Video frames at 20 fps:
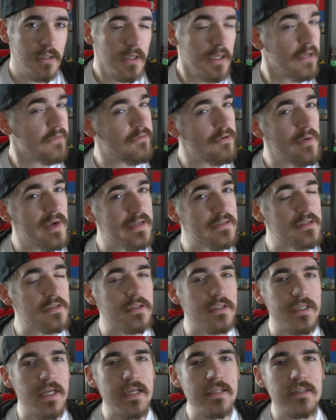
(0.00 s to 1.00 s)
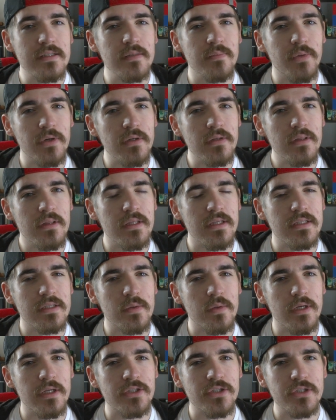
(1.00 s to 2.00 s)
If you answered yes to both these
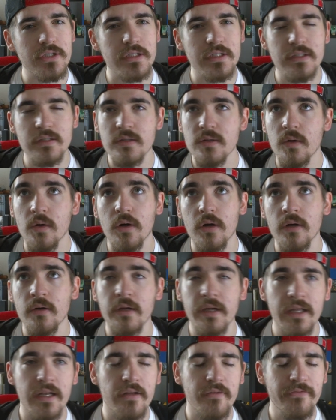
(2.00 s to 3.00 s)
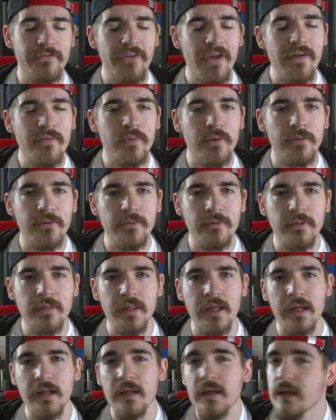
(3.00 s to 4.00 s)
questions, or in a favorable
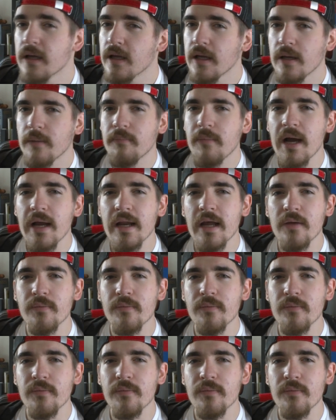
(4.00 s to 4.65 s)
thing, might I